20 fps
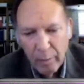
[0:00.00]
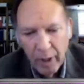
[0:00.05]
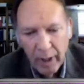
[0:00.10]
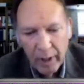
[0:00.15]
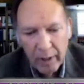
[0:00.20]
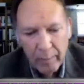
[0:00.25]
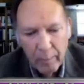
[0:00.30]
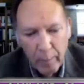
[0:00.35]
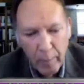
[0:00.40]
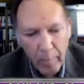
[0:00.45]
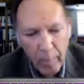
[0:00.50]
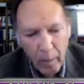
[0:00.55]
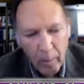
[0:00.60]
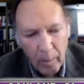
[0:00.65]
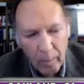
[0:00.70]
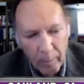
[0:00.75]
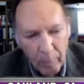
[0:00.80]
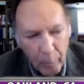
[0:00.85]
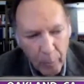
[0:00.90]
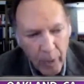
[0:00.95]
But
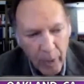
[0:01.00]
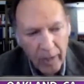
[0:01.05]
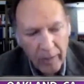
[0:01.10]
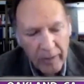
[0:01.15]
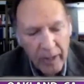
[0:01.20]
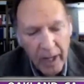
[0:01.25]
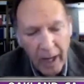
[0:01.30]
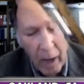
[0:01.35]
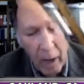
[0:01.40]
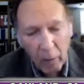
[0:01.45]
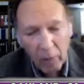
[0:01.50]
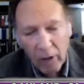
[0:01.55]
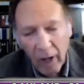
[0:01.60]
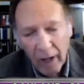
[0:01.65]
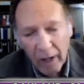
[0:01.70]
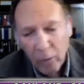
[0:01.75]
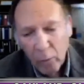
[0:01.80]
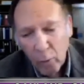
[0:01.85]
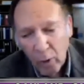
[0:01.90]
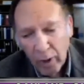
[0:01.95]
then they
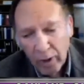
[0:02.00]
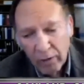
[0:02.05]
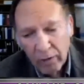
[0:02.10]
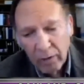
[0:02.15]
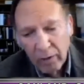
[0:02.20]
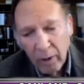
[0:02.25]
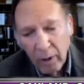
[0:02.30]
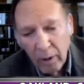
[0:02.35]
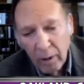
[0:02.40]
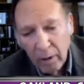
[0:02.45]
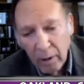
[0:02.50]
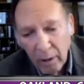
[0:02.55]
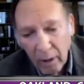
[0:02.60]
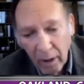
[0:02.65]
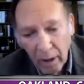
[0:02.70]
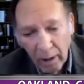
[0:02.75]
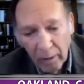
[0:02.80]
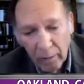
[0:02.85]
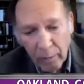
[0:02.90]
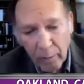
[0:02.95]
outlined what
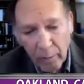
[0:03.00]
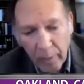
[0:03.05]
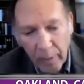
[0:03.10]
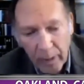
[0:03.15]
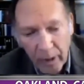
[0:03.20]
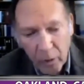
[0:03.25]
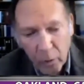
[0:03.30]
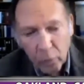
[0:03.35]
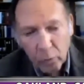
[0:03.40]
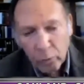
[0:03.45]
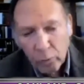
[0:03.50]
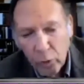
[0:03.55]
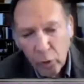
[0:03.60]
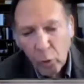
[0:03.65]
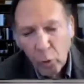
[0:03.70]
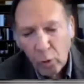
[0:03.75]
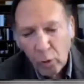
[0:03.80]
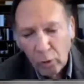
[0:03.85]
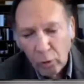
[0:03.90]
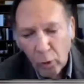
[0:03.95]
the
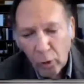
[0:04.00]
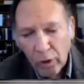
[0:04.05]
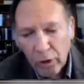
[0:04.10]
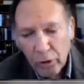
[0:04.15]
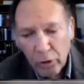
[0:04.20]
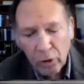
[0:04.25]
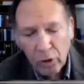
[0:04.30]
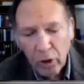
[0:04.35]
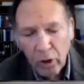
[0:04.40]
New World